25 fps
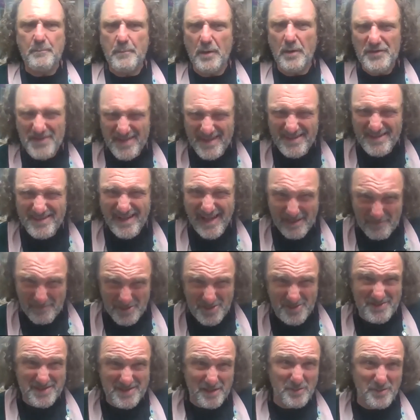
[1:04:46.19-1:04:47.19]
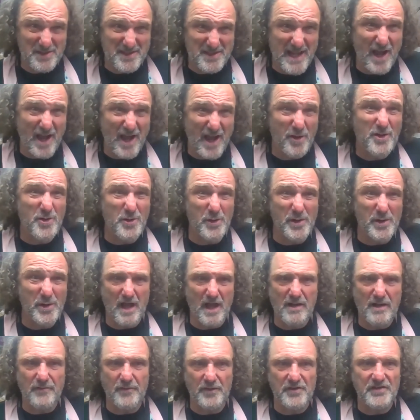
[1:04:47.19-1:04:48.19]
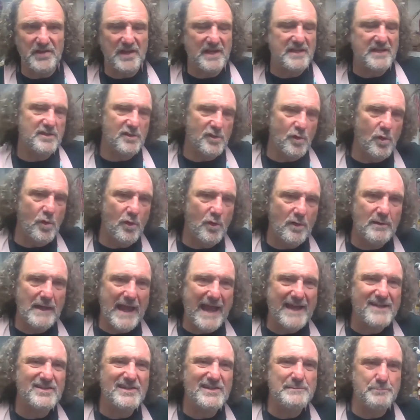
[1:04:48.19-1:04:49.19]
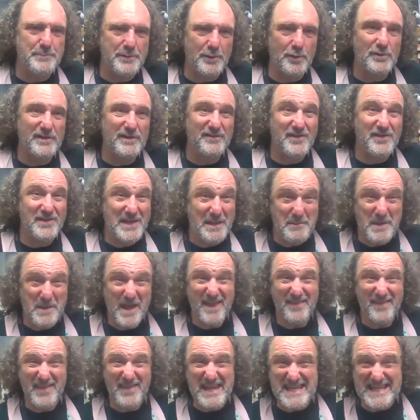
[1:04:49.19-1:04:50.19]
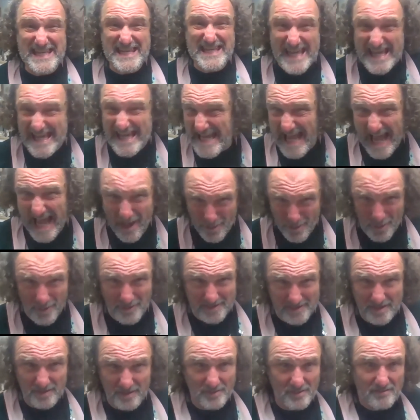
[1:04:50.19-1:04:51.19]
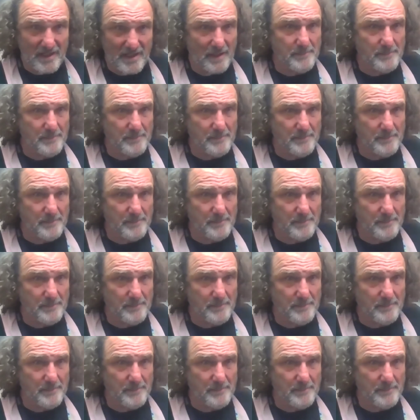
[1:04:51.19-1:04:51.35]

Most of the time when you're dealing with choreographers and you're actually building for them, they geek out on you.